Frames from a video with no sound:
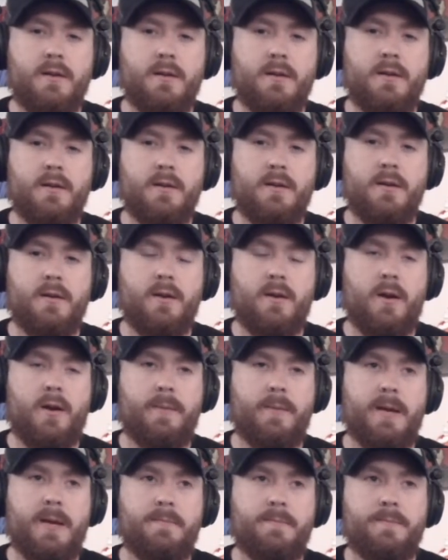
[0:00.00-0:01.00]
You know what I
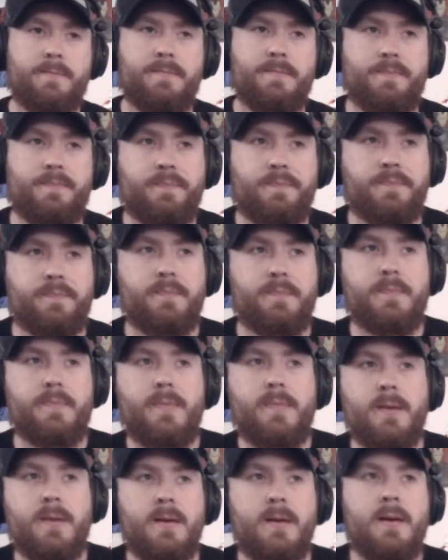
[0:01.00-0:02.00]
mean?
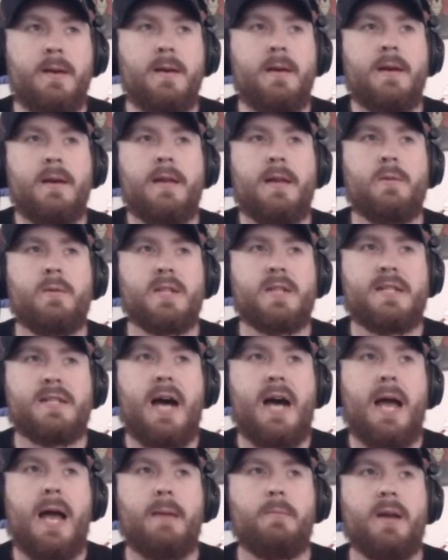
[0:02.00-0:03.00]
It was a
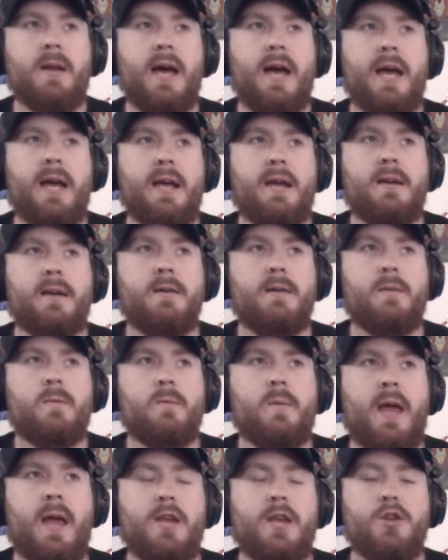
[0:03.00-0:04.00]
time when I
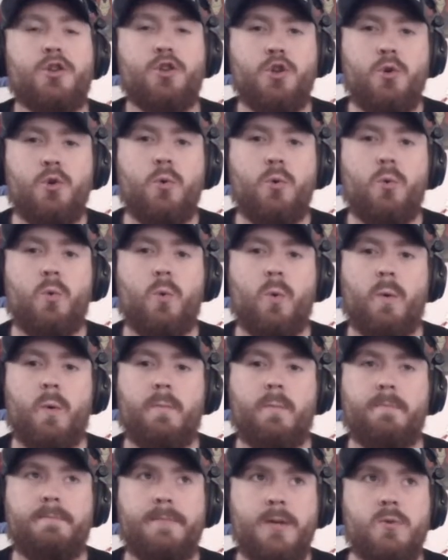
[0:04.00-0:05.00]
knew
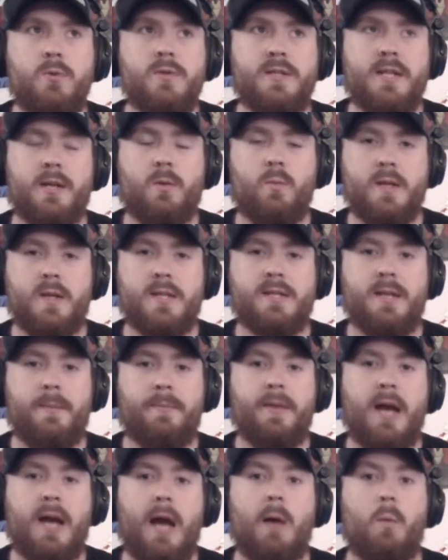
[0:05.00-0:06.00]
music was
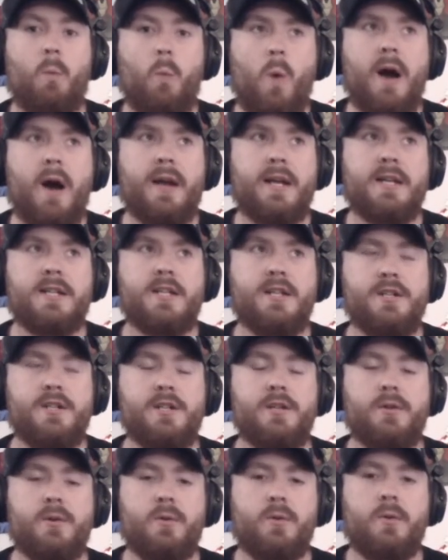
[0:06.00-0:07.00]
something I wanted to
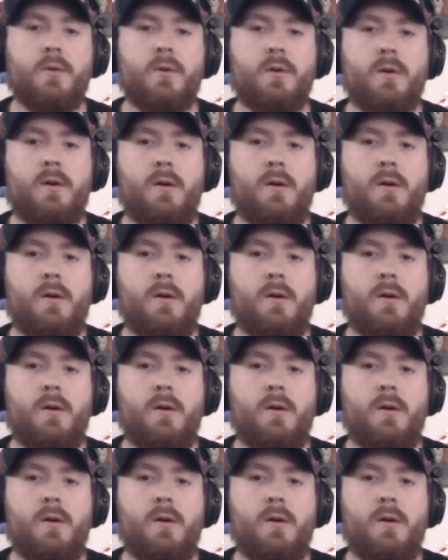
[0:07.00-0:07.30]
do.